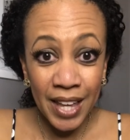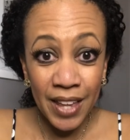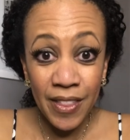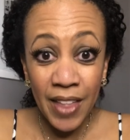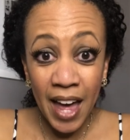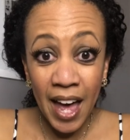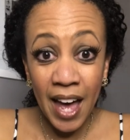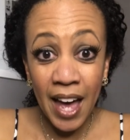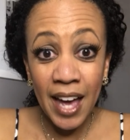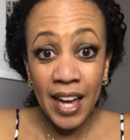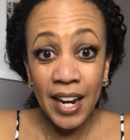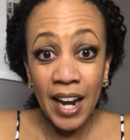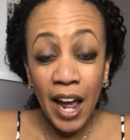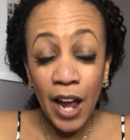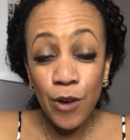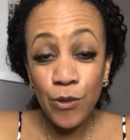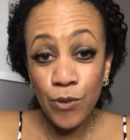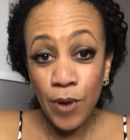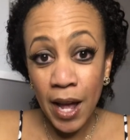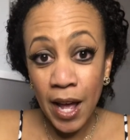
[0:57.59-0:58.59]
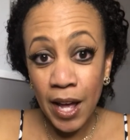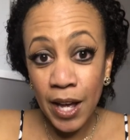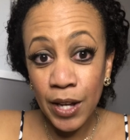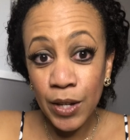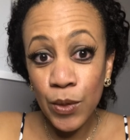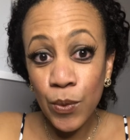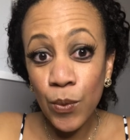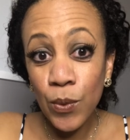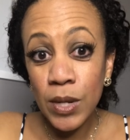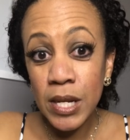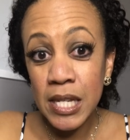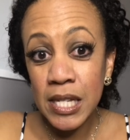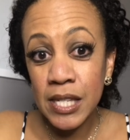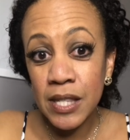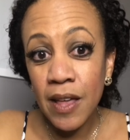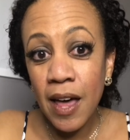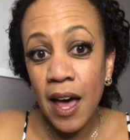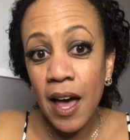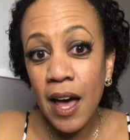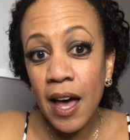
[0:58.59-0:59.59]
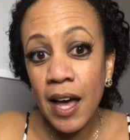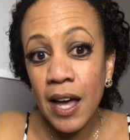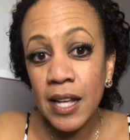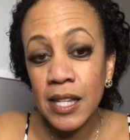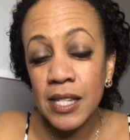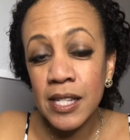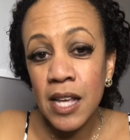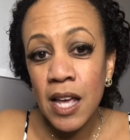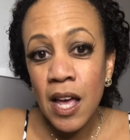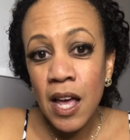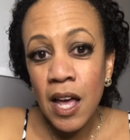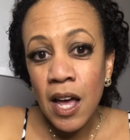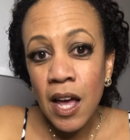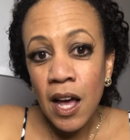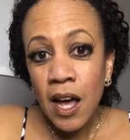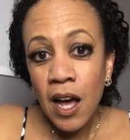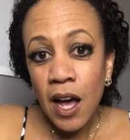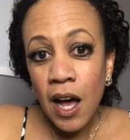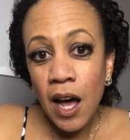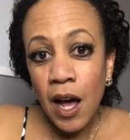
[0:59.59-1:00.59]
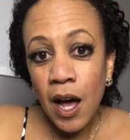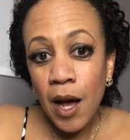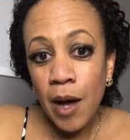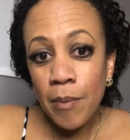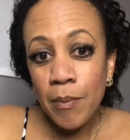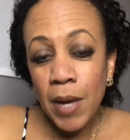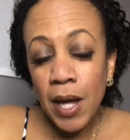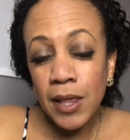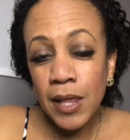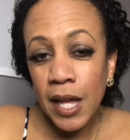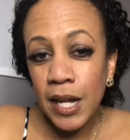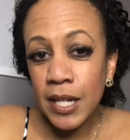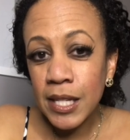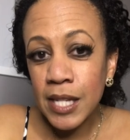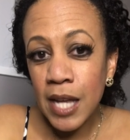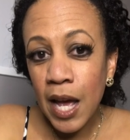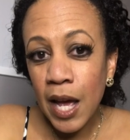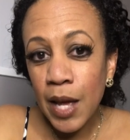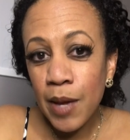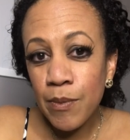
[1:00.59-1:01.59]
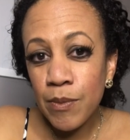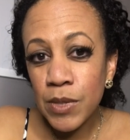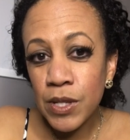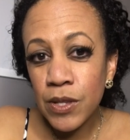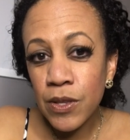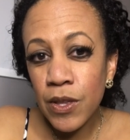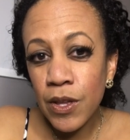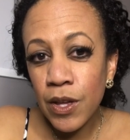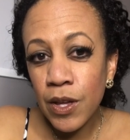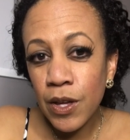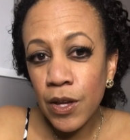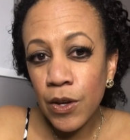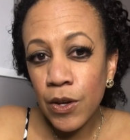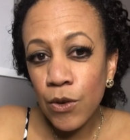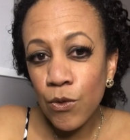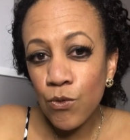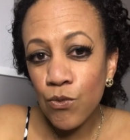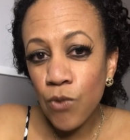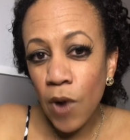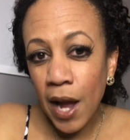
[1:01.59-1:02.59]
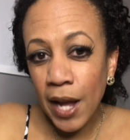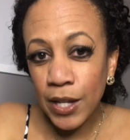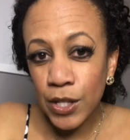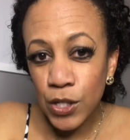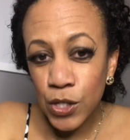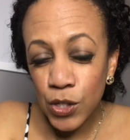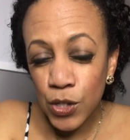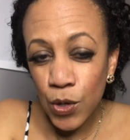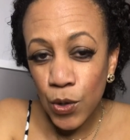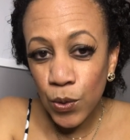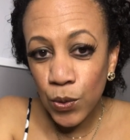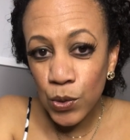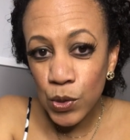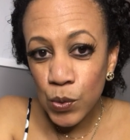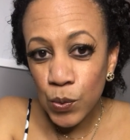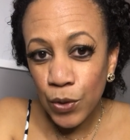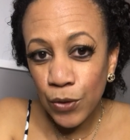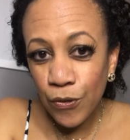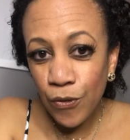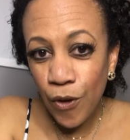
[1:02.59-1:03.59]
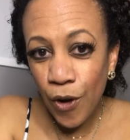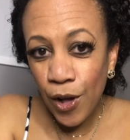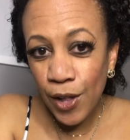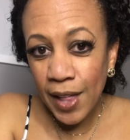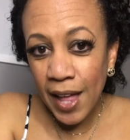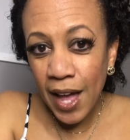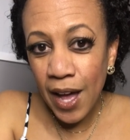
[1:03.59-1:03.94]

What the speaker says: that I read was that a lot of times the rhinestones would fall